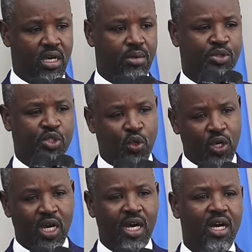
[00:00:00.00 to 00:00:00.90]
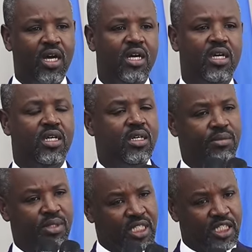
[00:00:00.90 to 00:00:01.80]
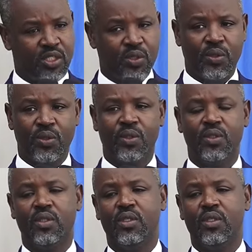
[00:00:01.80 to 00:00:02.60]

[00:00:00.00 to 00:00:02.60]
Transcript: Busoga, Bugisu,